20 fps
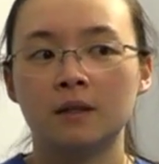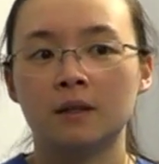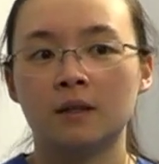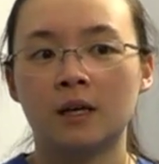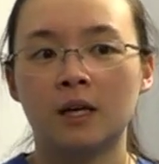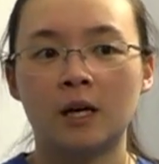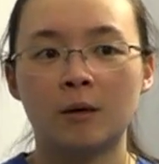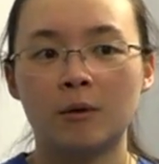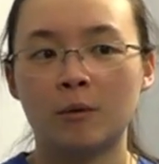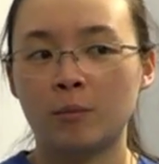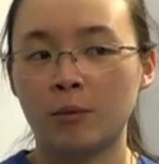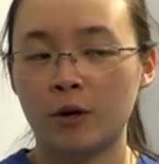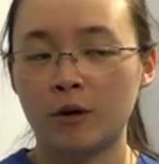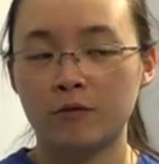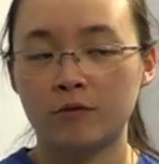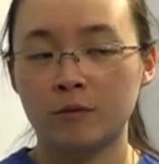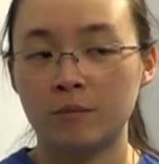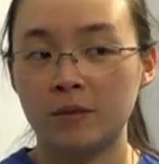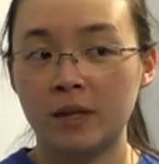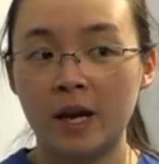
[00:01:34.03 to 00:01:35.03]
Apart
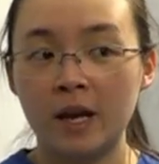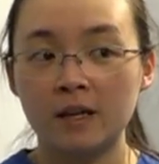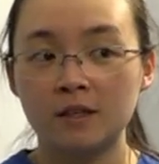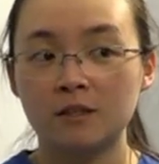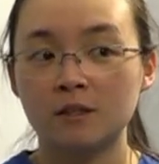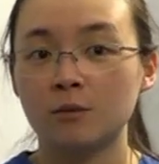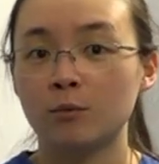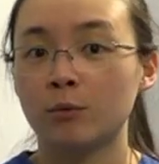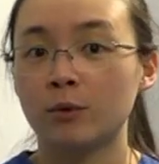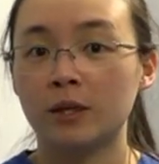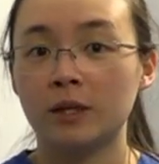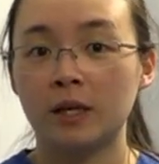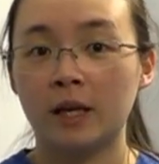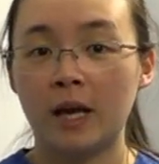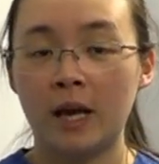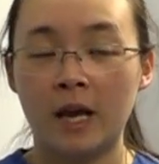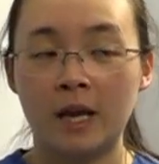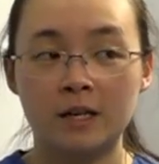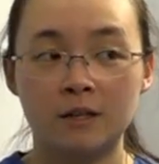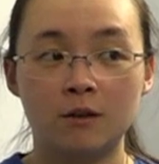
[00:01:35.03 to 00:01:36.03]
from that, we're going
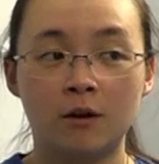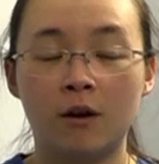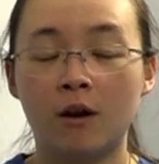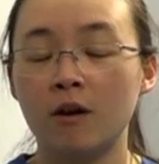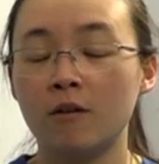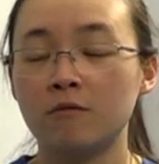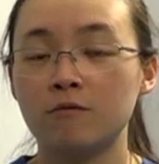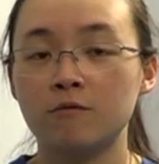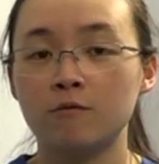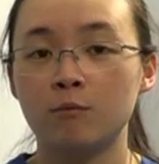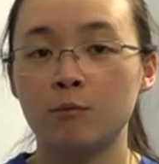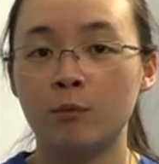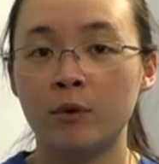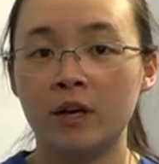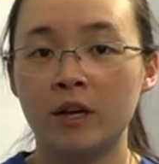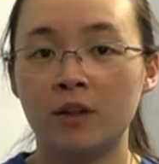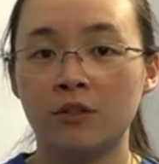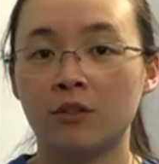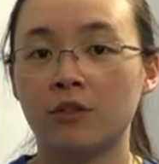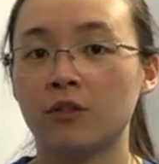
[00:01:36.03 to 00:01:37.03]
to end off
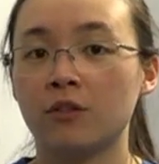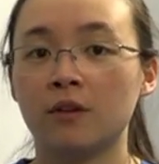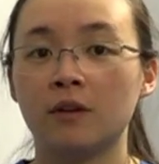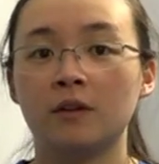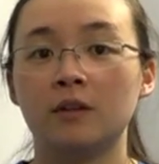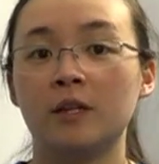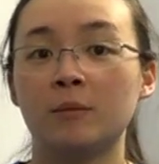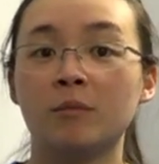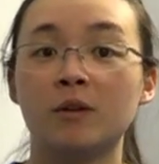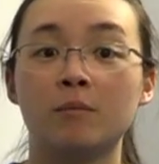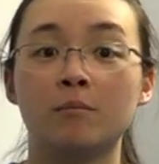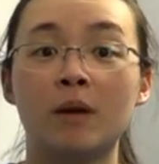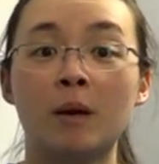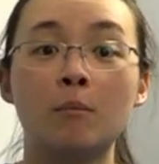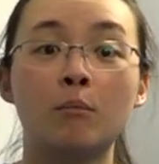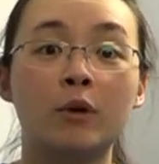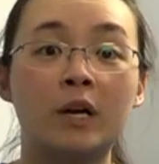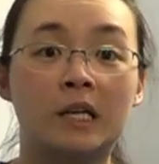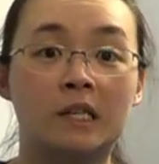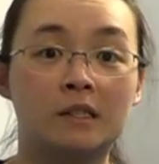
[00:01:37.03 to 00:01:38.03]
with lipid
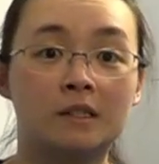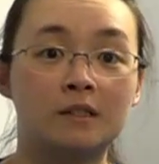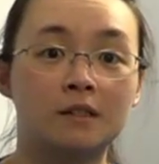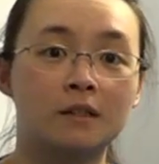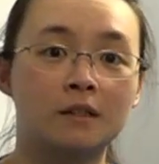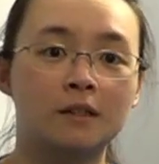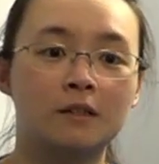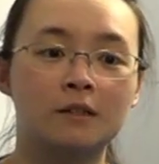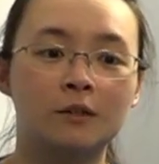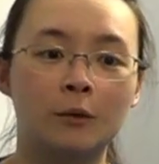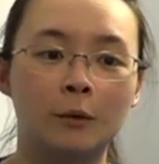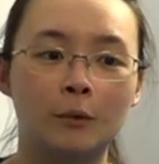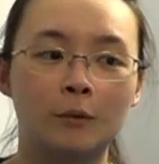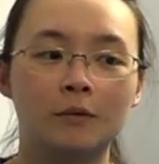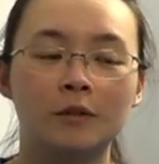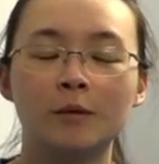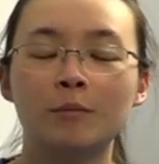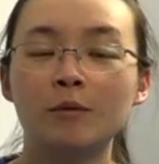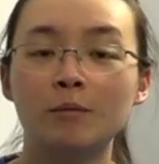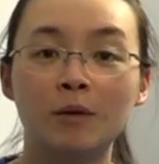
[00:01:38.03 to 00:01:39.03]
membranes.
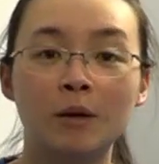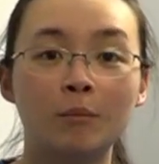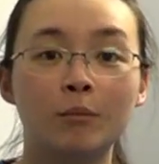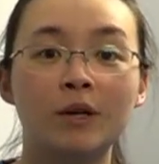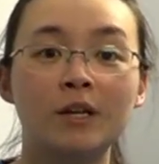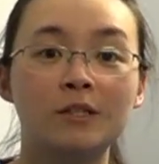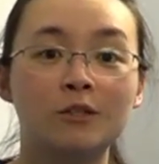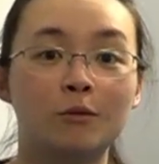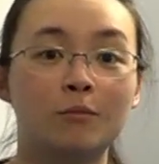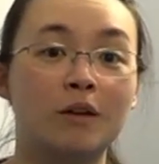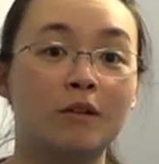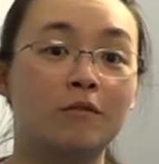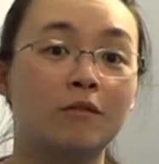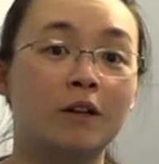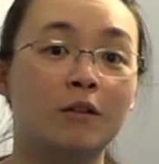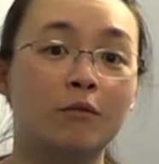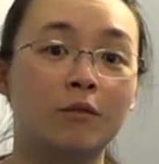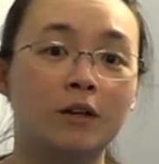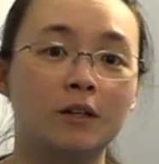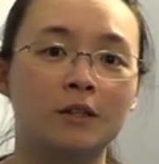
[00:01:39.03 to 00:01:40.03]
So lipid membranes are my
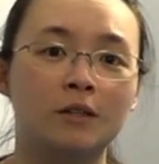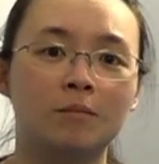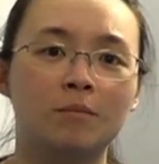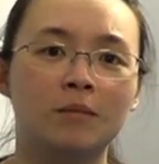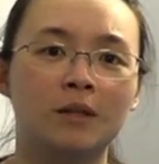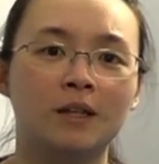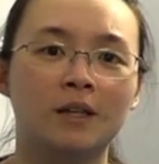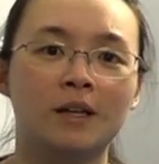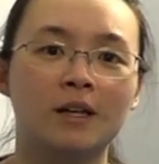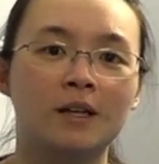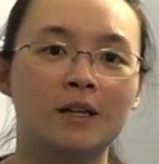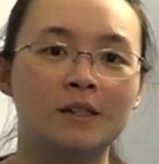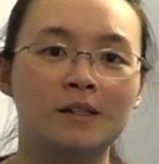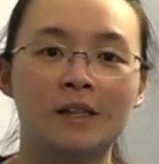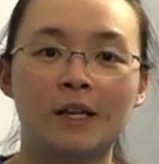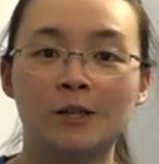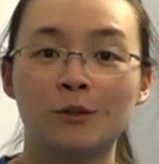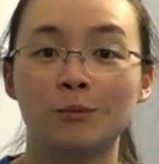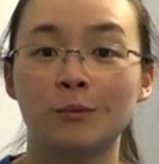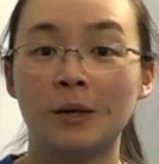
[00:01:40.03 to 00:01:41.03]
favorite because
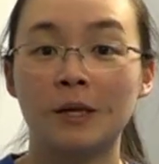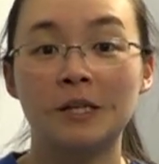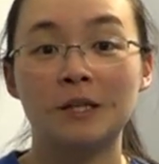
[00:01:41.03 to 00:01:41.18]
that's what I